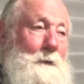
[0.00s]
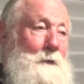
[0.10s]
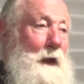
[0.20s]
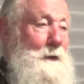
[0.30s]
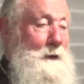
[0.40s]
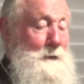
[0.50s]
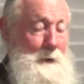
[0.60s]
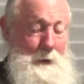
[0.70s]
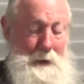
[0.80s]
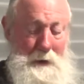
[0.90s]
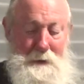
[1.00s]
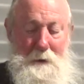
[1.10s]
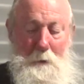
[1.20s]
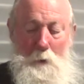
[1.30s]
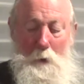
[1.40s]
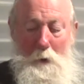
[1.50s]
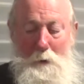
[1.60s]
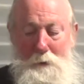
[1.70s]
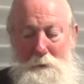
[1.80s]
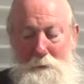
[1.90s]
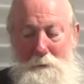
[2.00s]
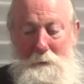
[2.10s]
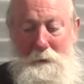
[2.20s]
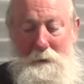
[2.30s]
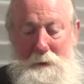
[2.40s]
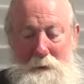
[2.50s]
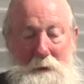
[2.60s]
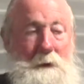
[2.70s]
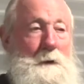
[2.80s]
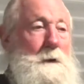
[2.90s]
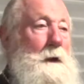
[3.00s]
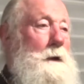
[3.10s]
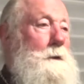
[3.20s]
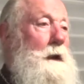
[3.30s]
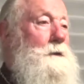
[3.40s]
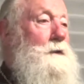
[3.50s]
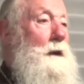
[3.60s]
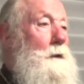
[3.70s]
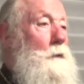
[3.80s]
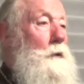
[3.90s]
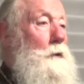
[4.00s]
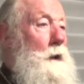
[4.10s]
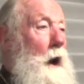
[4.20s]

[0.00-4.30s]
That is another world. And is that a world